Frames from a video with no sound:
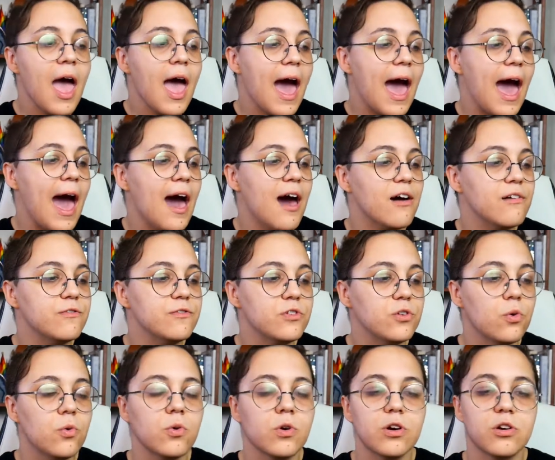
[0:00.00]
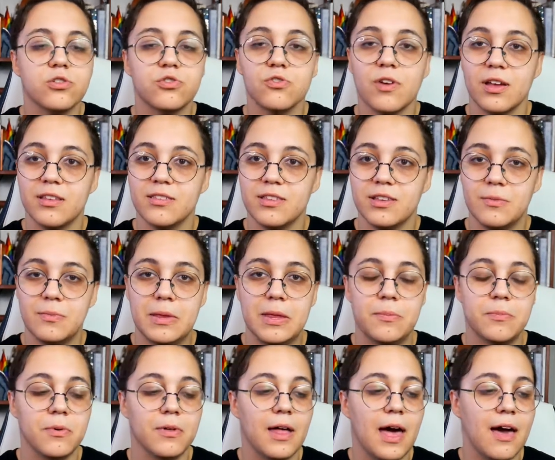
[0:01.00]
have your trusted
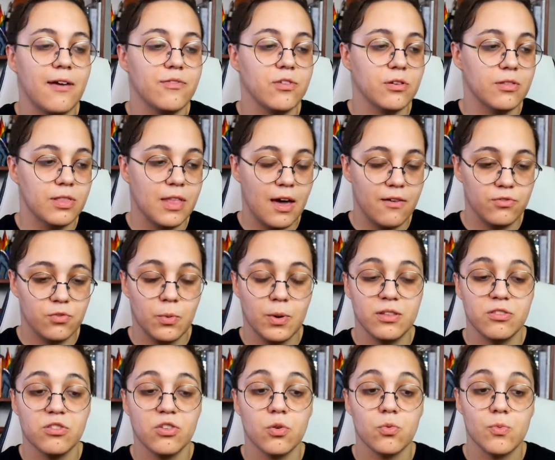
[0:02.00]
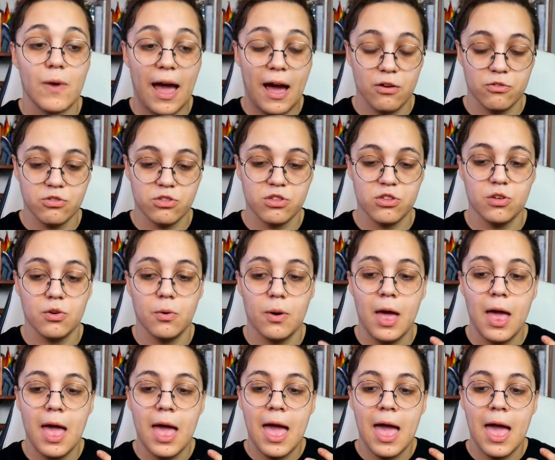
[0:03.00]
people, have your loved ones around you,